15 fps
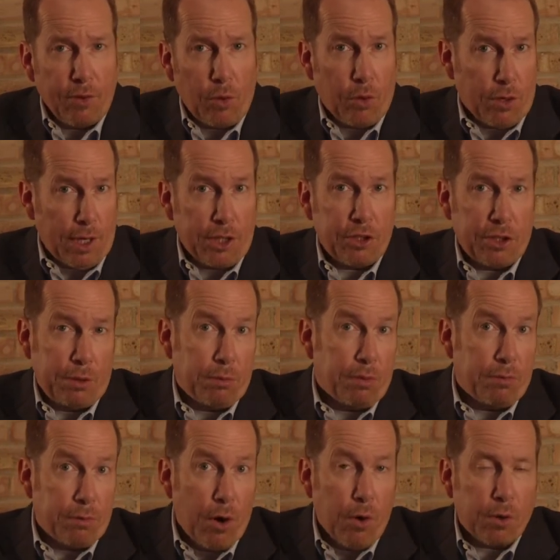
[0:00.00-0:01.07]
or actually
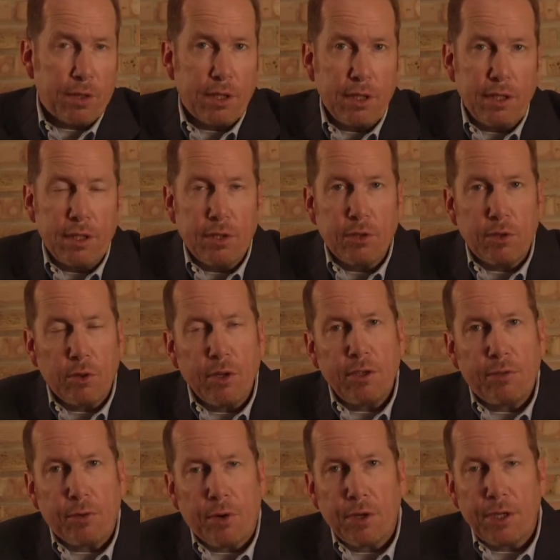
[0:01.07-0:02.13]
revoked in Illinois
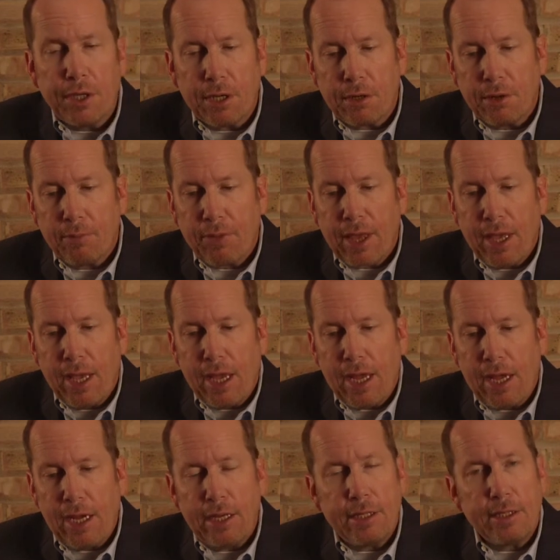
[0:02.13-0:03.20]
for a year,
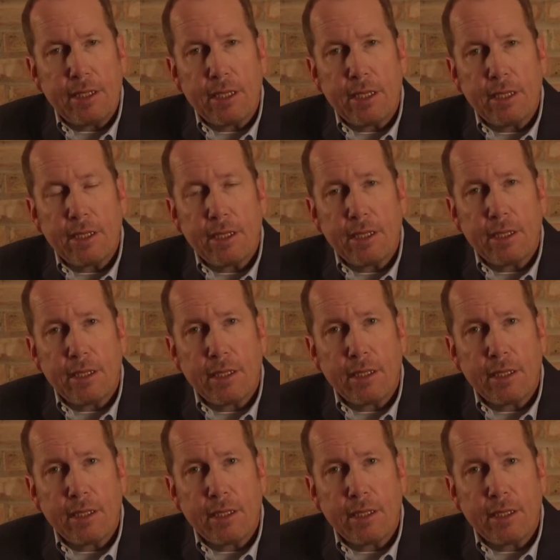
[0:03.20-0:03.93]
and the